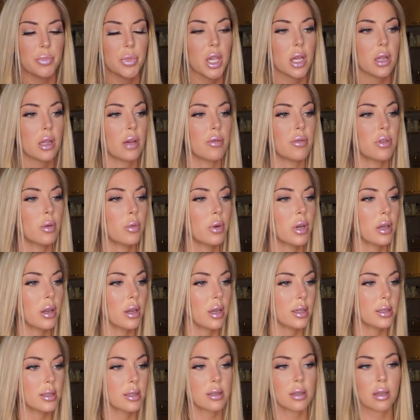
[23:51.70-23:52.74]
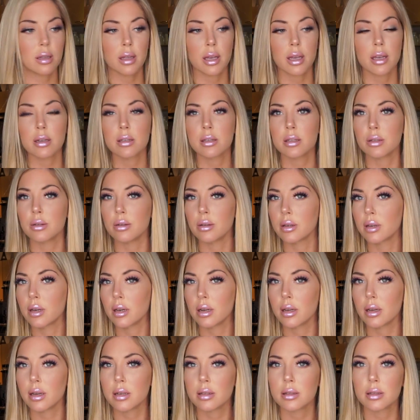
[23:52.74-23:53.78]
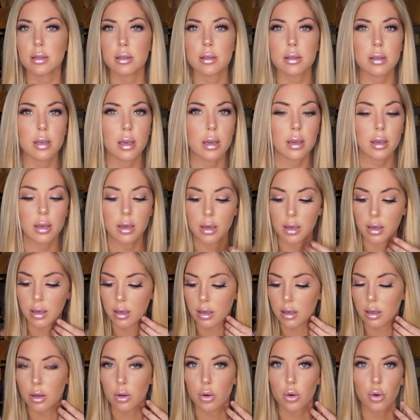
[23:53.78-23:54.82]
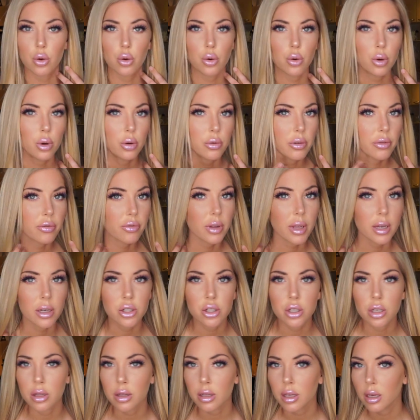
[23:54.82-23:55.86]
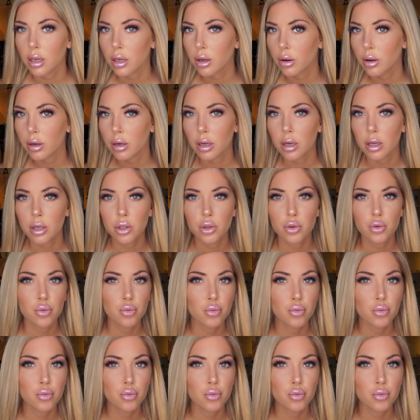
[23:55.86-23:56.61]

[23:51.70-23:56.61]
I love the way it hits the light too. It kind of has this like cool reflection thing going on.